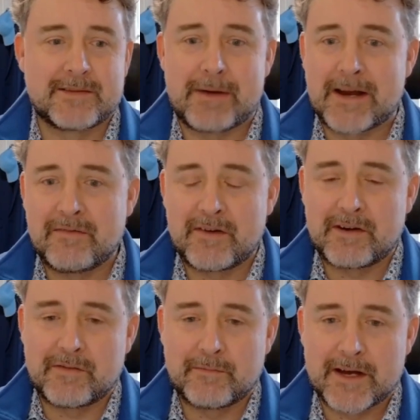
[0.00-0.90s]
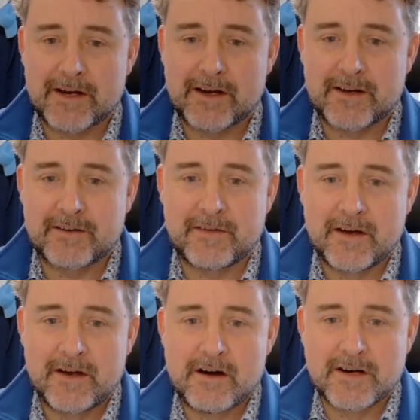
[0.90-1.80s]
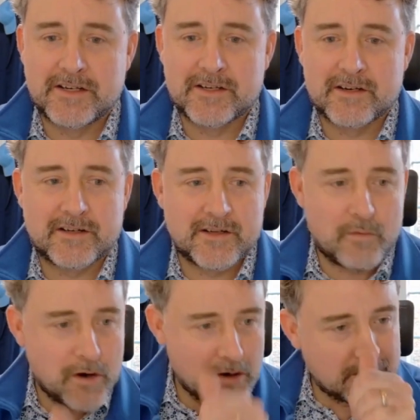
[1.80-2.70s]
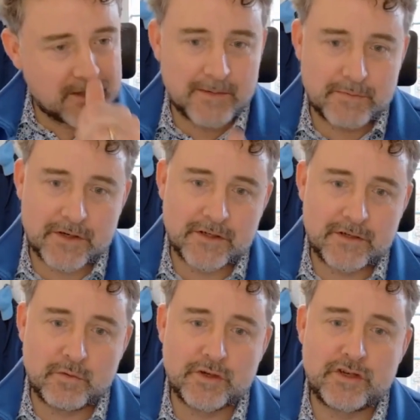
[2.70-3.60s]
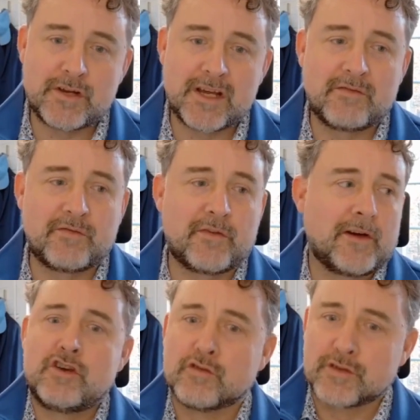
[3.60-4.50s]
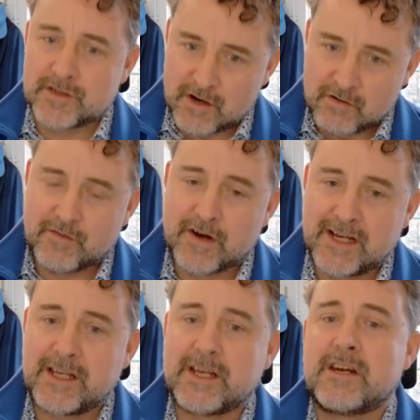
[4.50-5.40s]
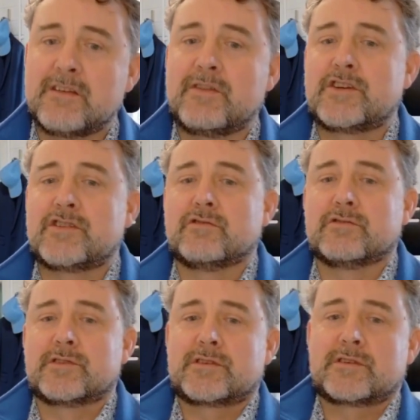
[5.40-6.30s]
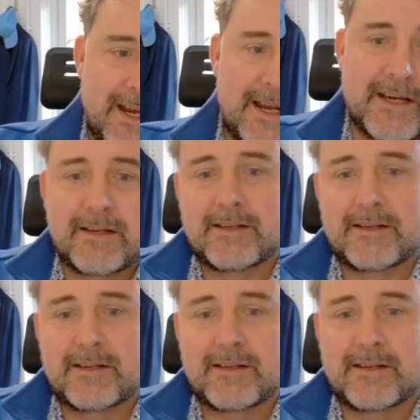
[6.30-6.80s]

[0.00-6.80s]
to benefit from that kind of hindsight. So what tips would you give yourself, i.e. the individuals in it,